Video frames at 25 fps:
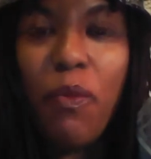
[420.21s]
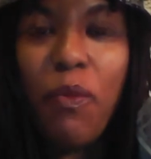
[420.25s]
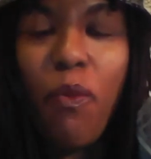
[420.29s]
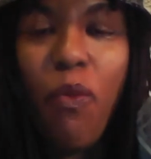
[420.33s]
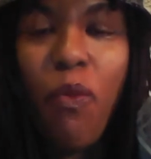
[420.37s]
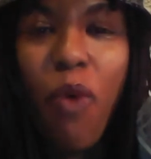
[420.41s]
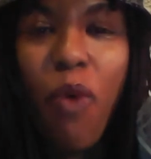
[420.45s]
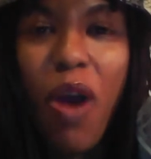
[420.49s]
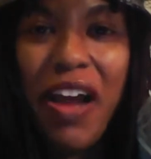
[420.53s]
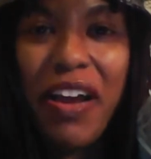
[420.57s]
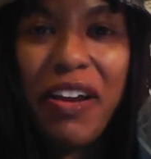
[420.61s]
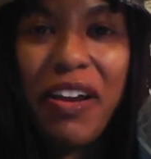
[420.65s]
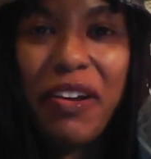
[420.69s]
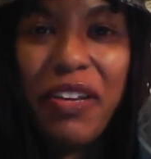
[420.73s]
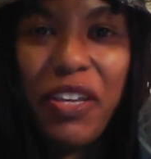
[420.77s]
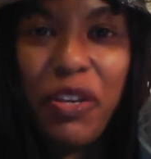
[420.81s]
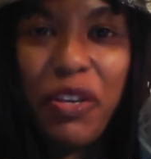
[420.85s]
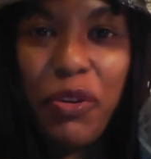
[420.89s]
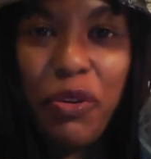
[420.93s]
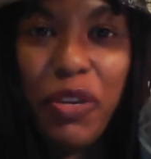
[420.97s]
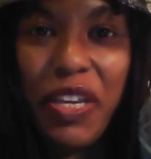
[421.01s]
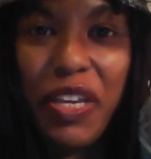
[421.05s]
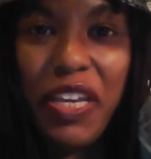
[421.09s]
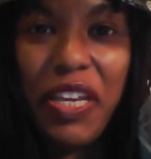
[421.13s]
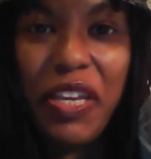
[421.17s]
why
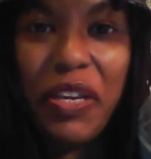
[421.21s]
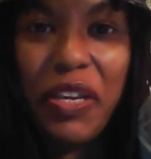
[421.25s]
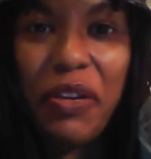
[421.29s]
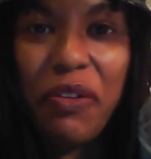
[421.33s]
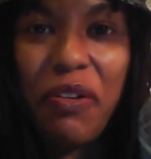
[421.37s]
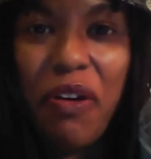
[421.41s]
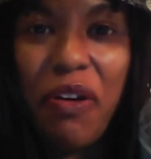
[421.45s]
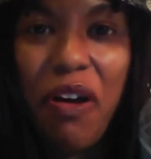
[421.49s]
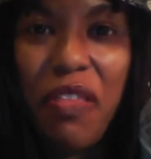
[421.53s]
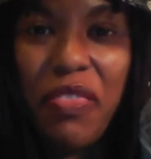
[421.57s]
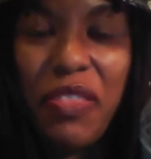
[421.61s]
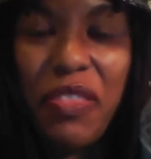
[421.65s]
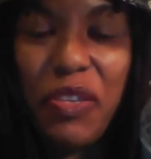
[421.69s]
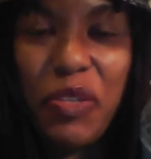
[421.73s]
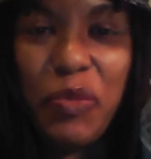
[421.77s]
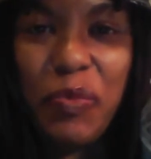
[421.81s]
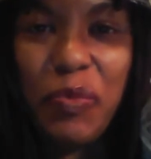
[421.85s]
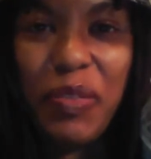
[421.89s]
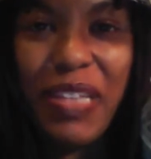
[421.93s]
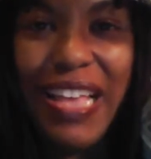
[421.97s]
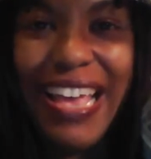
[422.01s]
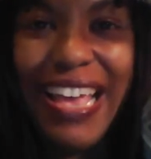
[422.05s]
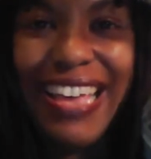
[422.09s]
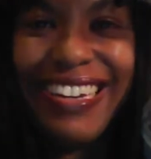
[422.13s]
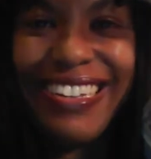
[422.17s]
you're here on this
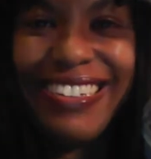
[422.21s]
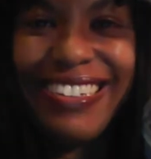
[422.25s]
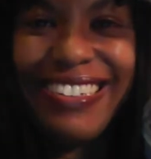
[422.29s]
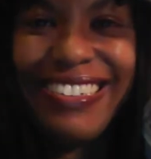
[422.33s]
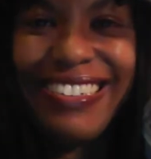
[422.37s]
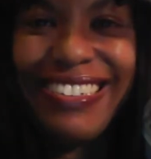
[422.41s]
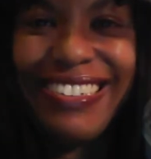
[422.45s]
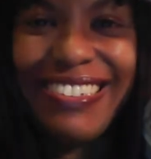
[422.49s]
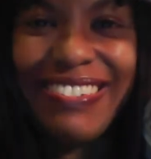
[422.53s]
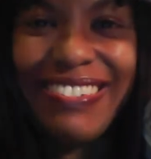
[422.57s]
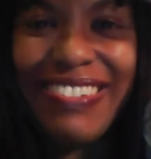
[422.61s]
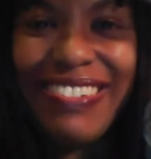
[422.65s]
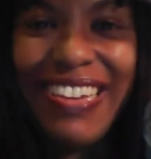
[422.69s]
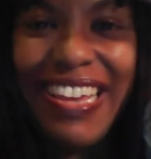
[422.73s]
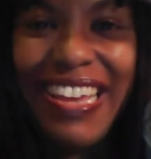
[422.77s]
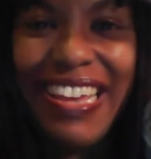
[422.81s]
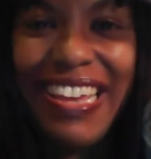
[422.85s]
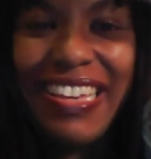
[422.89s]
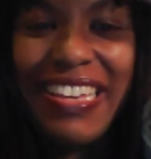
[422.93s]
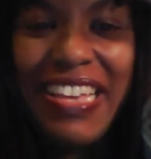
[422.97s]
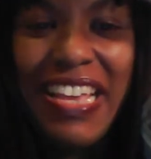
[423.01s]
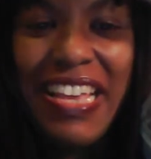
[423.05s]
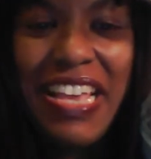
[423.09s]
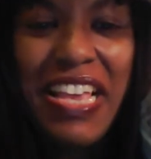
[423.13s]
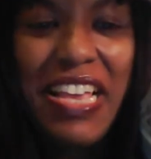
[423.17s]
planet. Okay?